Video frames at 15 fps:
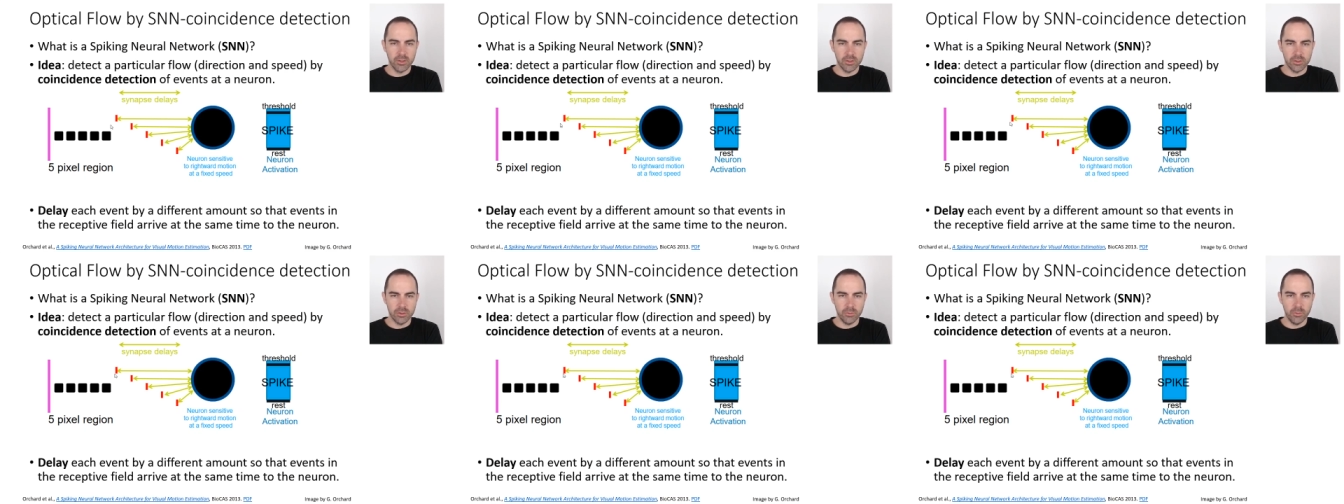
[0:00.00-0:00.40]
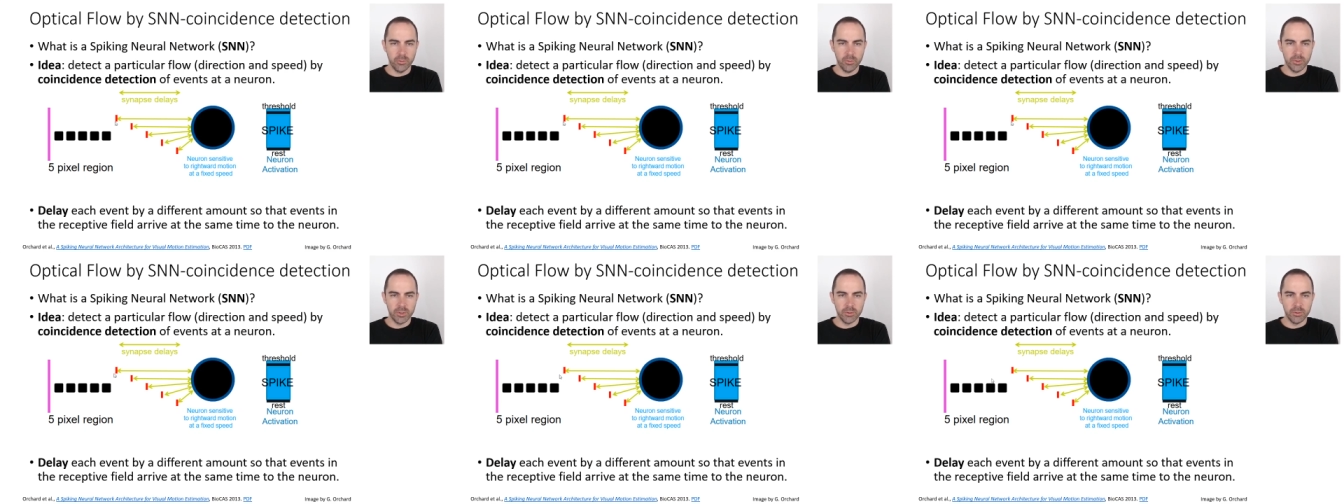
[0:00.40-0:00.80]
So what
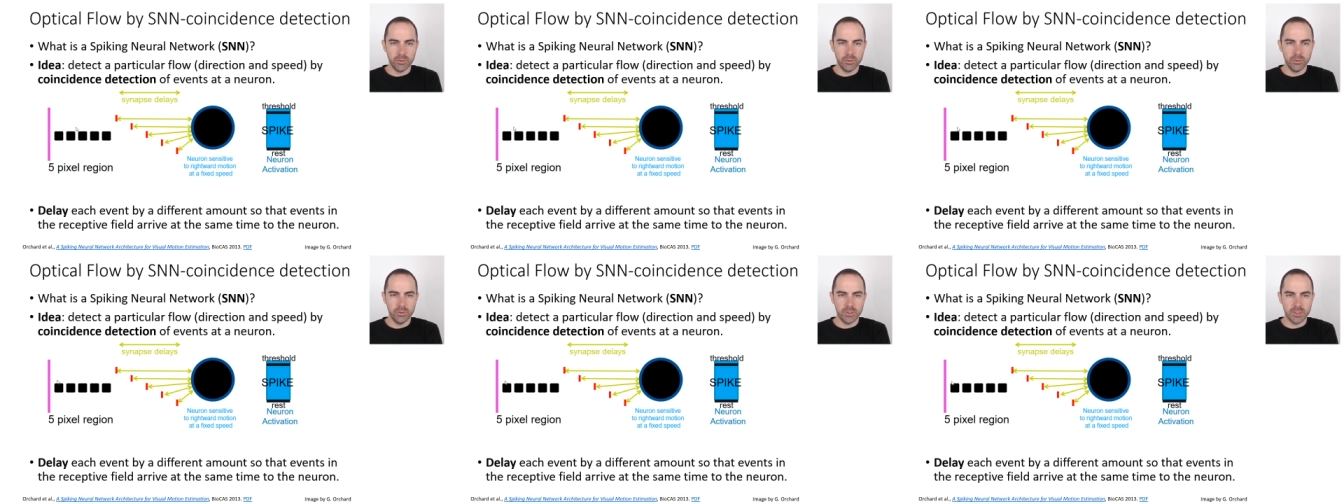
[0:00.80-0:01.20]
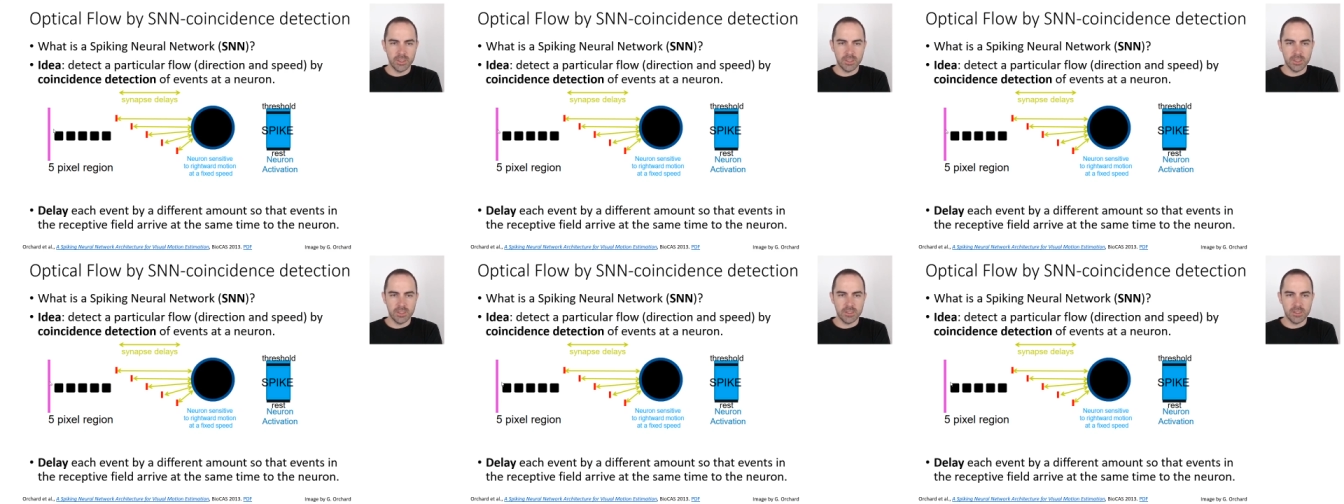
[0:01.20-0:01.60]
we could do is
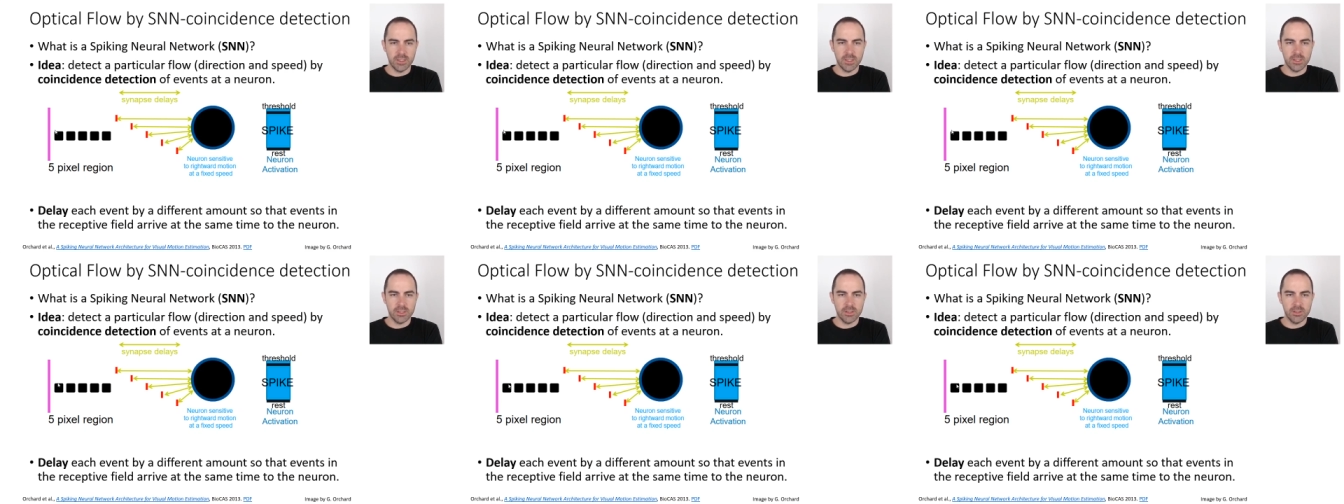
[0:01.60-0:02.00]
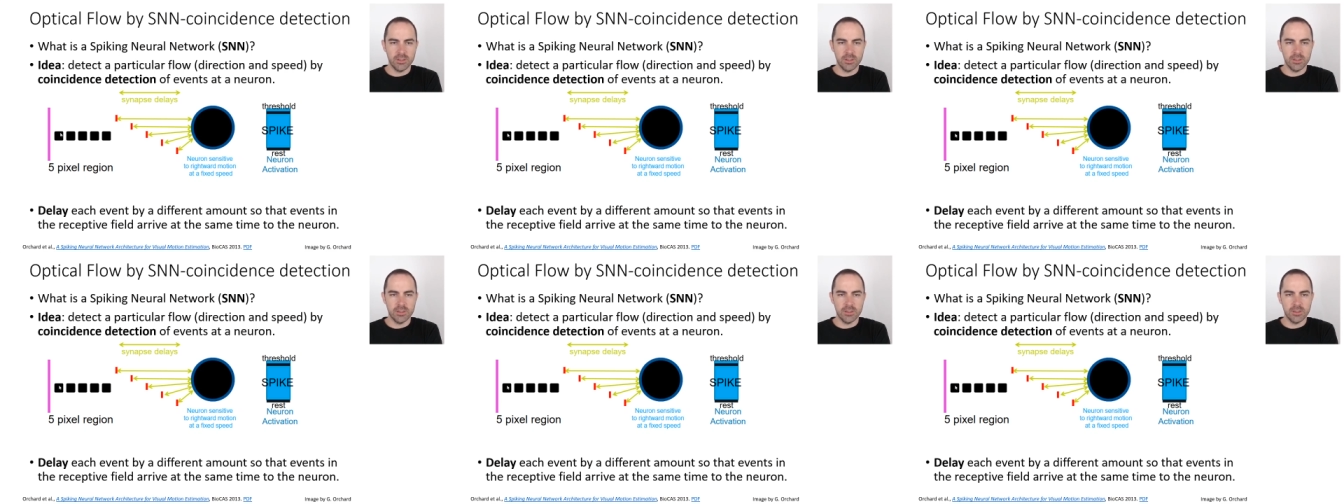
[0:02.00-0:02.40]
that as the edge
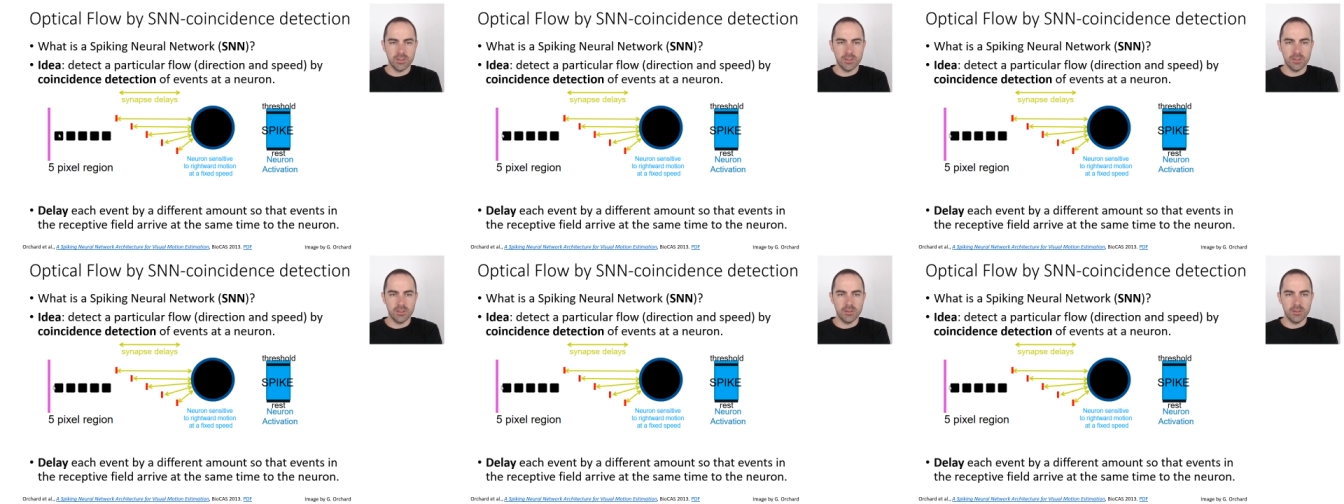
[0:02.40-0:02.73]
is